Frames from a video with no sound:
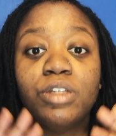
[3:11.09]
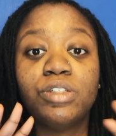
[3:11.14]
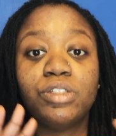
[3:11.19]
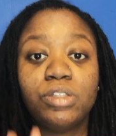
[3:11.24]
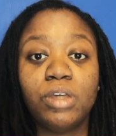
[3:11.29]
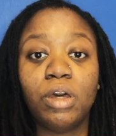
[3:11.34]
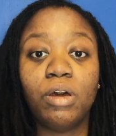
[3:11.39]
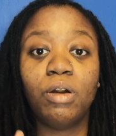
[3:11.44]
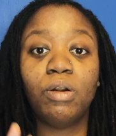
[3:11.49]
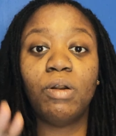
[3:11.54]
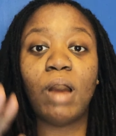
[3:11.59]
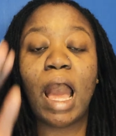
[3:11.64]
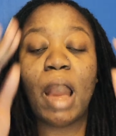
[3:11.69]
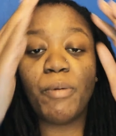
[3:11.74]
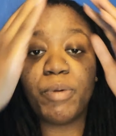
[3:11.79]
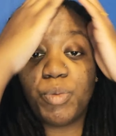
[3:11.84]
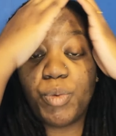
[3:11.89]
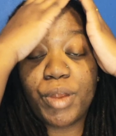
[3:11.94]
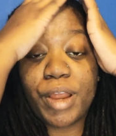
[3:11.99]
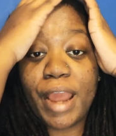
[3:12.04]
So
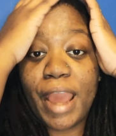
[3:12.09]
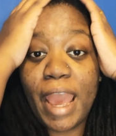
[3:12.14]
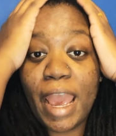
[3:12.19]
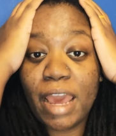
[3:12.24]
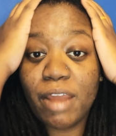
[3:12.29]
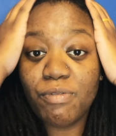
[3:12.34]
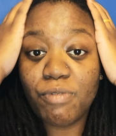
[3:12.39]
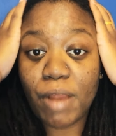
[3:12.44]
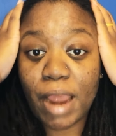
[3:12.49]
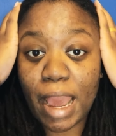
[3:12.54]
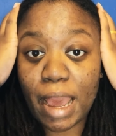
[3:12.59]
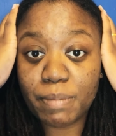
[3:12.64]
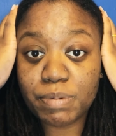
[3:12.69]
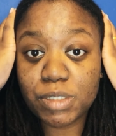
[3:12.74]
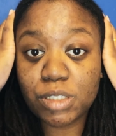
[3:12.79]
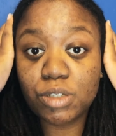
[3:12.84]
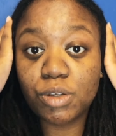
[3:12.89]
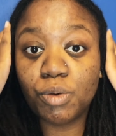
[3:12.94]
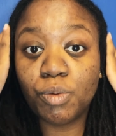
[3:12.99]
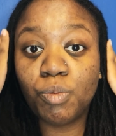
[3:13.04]
I would wear head
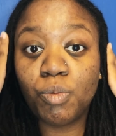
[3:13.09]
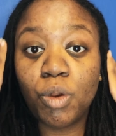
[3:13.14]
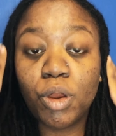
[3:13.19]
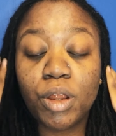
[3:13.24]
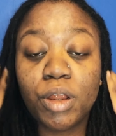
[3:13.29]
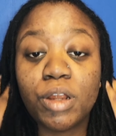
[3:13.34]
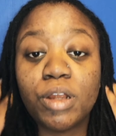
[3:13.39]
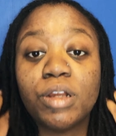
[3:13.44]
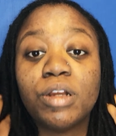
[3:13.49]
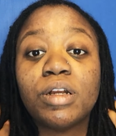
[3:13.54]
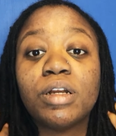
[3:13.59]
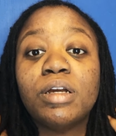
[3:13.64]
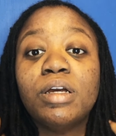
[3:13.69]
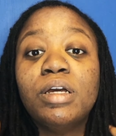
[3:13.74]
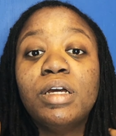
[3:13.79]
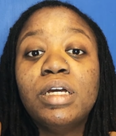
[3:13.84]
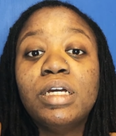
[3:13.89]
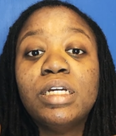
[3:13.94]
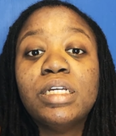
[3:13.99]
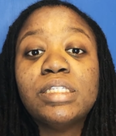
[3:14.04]
wraps to
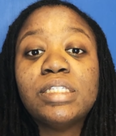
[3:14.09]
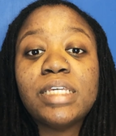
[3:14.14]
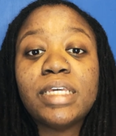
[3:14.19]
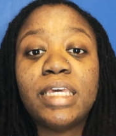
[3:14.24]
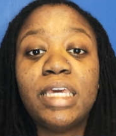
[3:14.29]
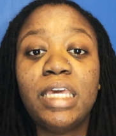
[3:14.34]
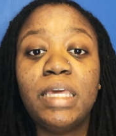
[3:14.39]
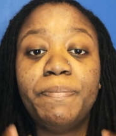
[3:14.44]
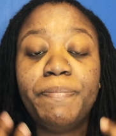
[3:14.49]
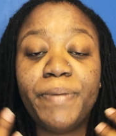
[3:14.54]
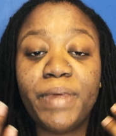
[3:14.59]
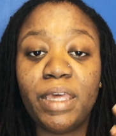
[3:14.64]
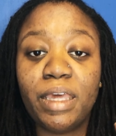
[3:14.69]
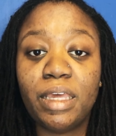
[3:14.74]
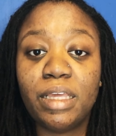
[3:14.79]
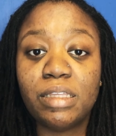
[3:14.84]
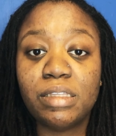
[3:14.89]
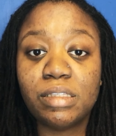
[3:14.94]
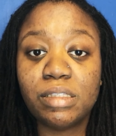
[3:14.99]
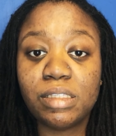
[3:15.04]
work to keep
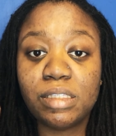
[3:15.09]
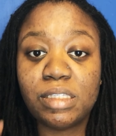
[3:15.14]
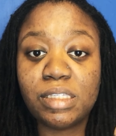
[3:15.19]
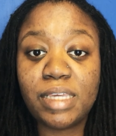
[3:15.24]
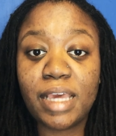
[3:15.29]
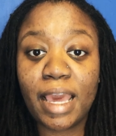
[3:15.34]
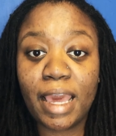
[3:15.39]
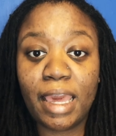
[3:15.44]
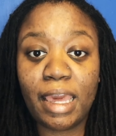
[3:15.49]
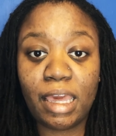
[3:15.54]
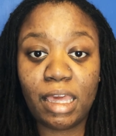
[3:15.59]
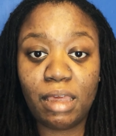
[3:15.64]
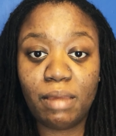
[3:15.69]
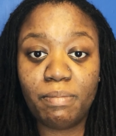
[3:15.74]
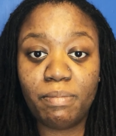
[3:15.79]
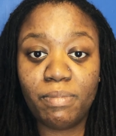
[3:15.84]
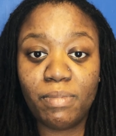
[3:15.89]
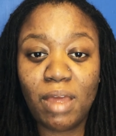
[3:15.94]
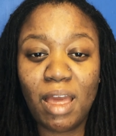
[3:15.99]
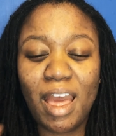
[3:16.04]
it
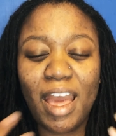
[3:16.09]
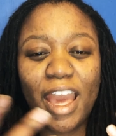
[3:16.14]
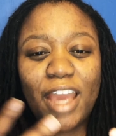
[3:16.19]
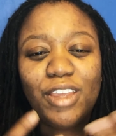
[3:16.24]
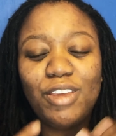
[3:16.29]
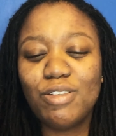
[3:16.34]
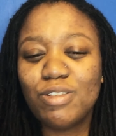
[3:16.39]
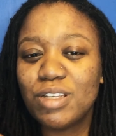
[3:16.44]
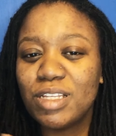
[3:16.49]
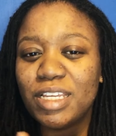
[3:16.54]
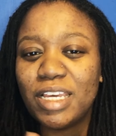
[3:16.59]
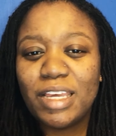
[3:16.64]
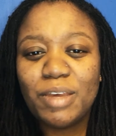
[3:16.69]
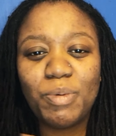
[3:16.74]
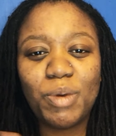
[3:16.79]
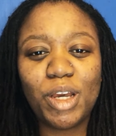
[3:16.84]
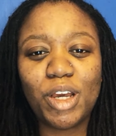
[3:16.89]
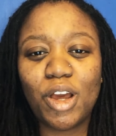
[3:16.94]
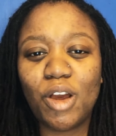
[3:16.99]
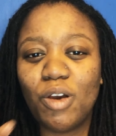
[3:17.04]
tame. And usually
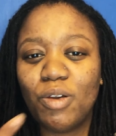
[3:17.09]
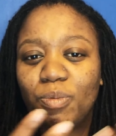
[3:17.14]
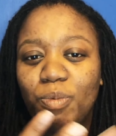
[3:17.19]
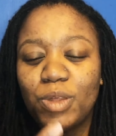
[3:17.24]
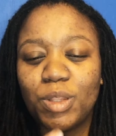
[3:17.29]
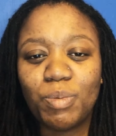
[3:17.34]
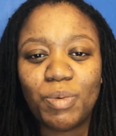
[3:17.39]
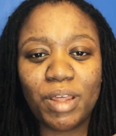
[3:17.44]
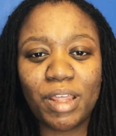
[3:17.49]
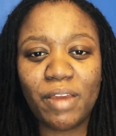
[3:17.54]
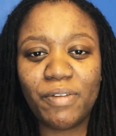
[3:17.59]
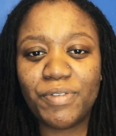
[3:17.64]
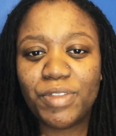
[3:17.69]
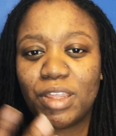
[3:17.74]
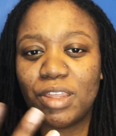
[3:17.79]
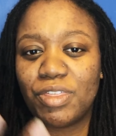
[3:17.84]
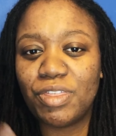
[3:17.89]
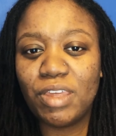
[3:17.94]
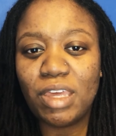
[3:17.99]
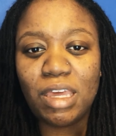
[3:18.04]
it would go with whatever
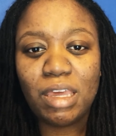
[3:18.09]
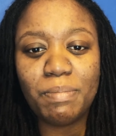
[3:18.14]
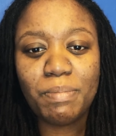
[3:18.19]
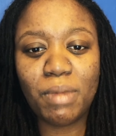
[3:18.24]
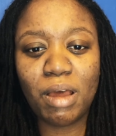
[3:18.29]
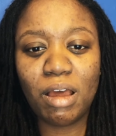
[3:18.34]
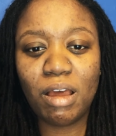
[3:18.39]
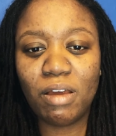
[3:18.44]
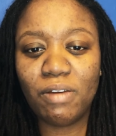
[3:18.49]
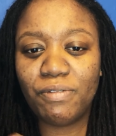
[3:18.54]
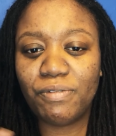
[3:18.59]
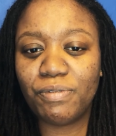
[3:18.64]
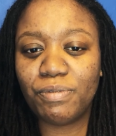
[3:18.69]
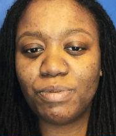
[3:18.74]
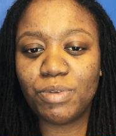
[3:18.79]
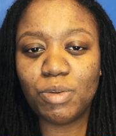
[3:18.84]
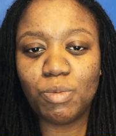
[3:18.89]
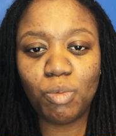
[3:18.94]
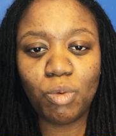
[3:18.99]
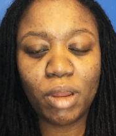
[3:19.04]
the theme
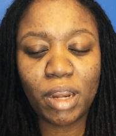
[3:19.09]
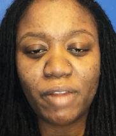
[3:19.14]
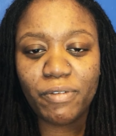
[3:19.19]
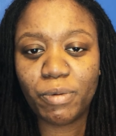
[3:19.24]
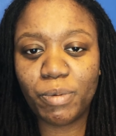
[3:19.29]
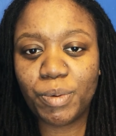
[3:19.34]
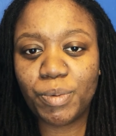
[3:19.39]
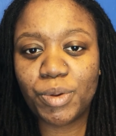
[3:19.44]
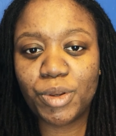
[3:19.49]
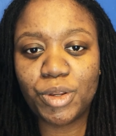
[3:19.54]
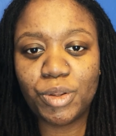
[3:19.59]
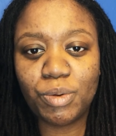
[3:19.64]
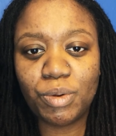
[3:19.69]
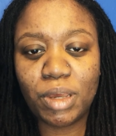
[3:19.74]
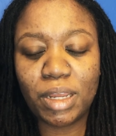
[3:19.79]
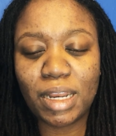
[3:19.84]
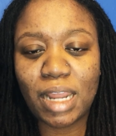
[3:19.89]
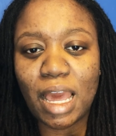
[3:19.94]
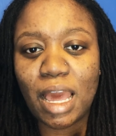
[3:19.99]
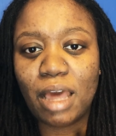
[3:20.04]
of whatever we were
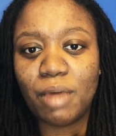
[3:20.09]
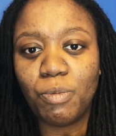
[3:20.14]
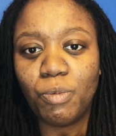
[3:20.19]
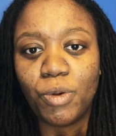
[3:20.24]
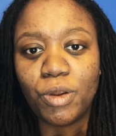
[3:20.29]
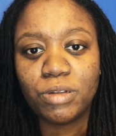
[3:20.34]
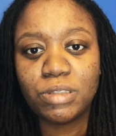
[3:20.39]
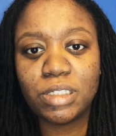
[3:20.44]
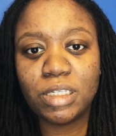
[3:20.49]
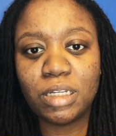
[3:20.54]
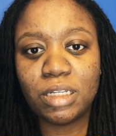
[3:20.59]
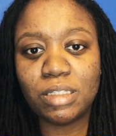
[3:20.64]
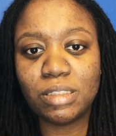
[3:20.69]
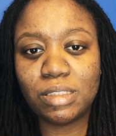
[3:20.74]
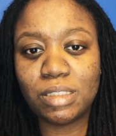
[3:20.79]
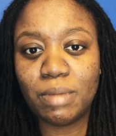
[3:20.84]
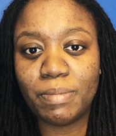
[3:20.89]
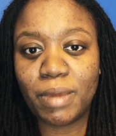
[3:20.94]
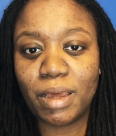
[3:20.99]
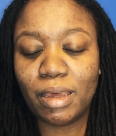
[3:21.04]
doing. I worked in a
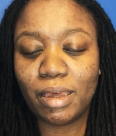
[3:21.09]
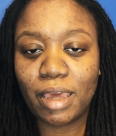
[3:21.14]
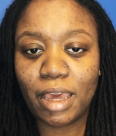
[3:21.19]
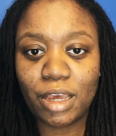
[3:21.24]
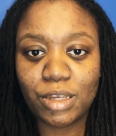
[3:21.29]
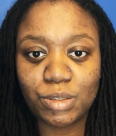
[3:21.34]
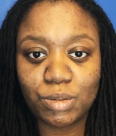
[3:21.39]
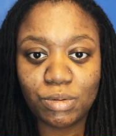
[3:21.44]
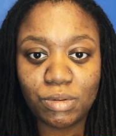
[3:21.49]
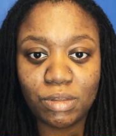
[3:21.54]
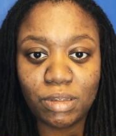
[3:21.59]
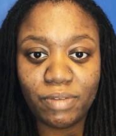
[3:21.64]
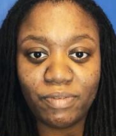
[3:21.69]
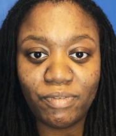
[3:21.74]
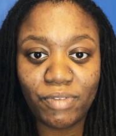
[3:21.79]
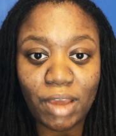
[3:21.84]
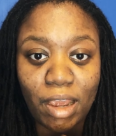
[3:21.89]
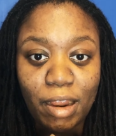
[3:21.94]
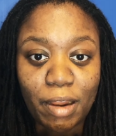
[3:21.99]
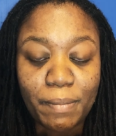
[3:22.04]
semi-casual
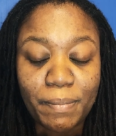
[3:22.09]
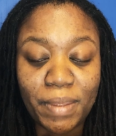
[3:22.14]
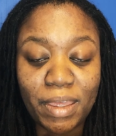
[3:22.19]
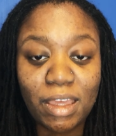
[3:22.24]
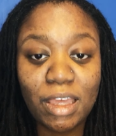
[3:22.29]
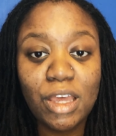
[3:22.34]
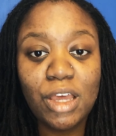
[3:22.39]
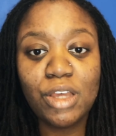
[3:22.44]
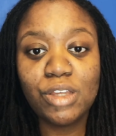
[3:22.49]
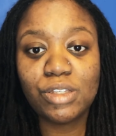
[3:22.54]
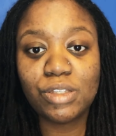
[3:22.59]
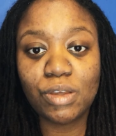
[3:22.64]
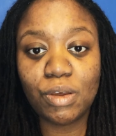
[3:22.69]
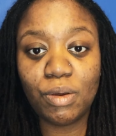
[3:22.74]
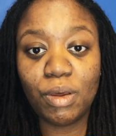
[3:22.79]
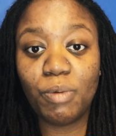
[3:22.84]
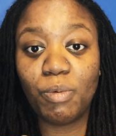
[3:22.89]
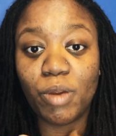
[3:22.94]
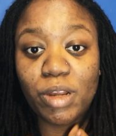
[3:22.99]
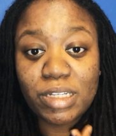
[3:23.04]
environment,
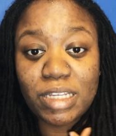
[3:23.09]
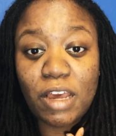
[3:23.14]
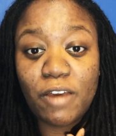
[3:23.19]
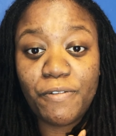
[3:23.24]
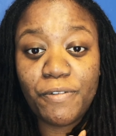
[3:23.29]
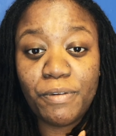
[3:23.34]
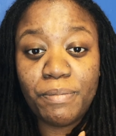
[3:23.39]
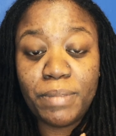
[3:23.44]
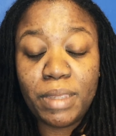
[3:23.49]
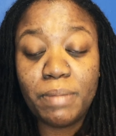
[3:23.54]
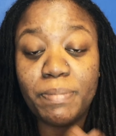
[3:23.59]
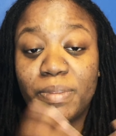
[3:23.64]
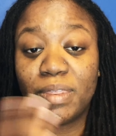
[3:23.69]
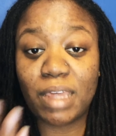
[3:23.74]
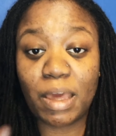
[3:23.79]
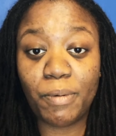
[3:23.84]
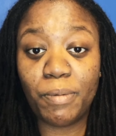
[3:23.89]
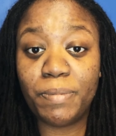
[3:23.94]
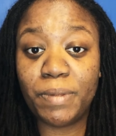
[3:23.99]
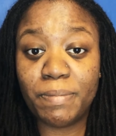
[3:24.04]
so it worked out for me.
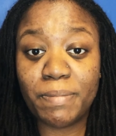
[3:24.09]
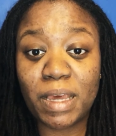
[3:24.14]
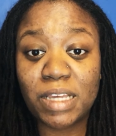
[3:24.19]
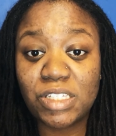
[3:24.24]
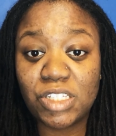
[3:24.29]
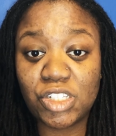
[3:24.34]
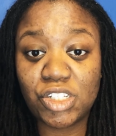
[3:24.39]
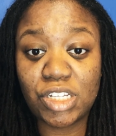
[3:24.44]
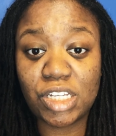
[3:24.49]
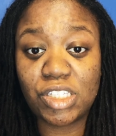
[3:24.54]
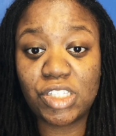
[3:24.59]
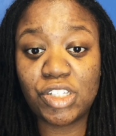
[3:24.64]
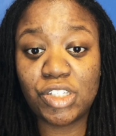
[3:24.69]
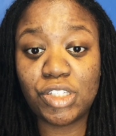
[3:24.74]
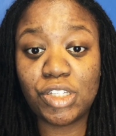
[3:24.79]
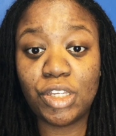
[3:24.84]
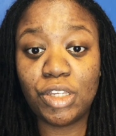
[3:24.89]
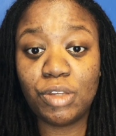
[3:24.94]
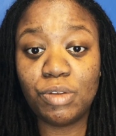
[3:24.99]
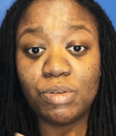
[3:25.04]
But that would be my
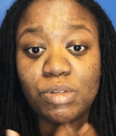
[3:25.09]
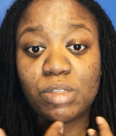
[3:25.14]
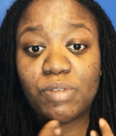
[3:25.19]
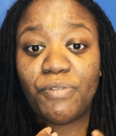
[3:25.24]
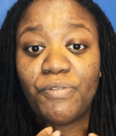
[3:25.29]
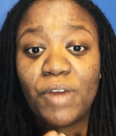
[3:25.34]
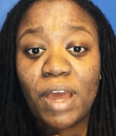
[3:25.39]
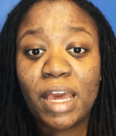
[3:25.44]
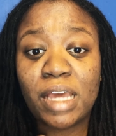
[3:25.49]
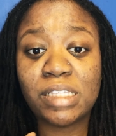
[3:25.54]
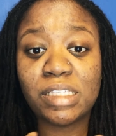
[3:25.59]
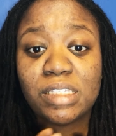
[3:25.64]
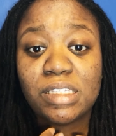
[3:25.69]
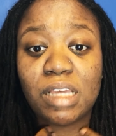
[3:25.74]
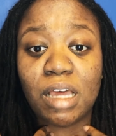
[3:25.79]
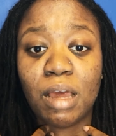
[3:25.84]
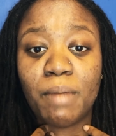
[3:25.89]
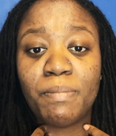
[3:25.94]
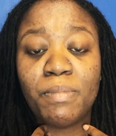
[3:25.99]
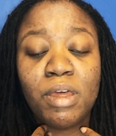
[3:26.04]
suggestion to you is find
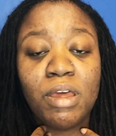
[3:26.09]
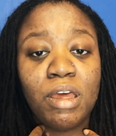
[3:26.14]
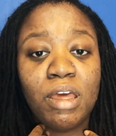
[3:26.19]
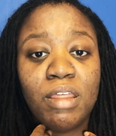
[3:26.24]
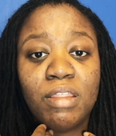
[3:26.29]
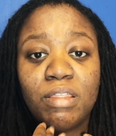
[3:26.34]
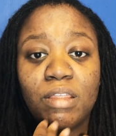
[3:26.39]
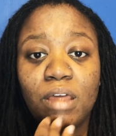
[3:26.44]
some,